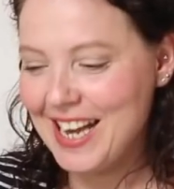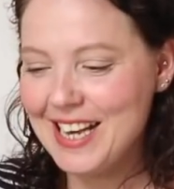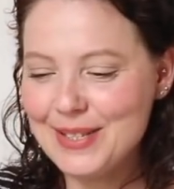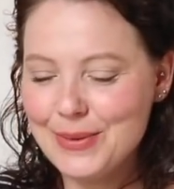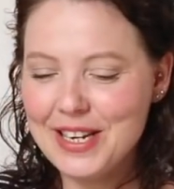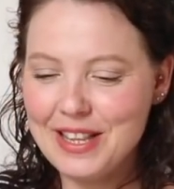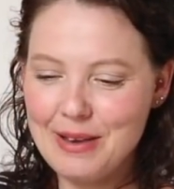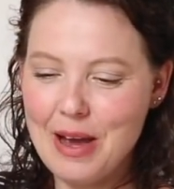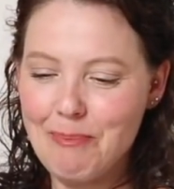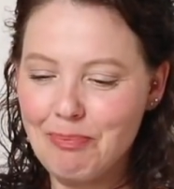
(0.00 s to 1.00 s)
here's one of
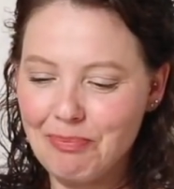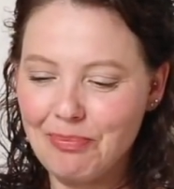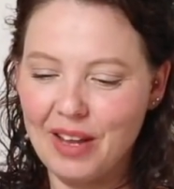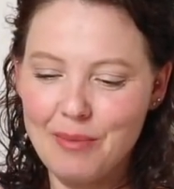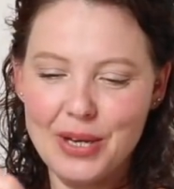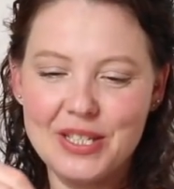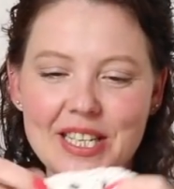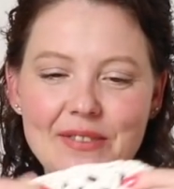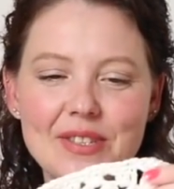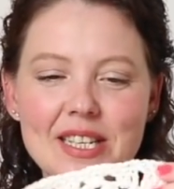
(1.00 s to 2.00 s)
the
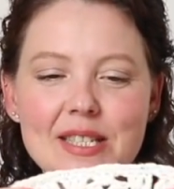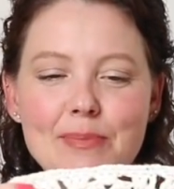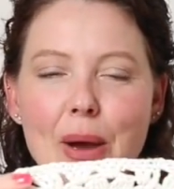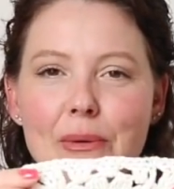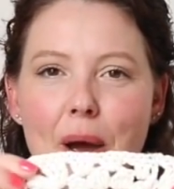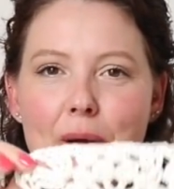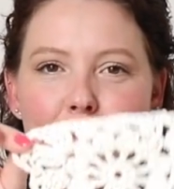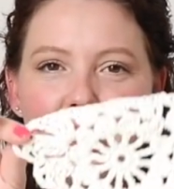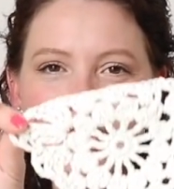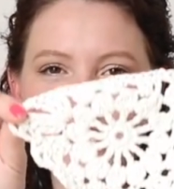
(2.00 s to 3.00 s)
motifs. It's
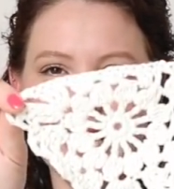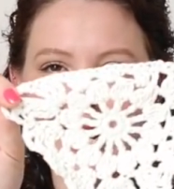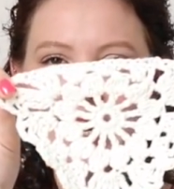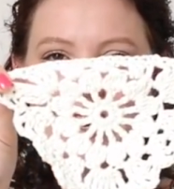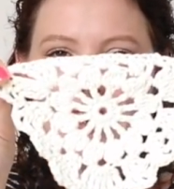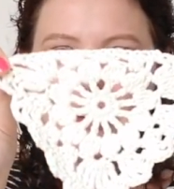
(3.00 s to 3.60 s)
Boho Bunting.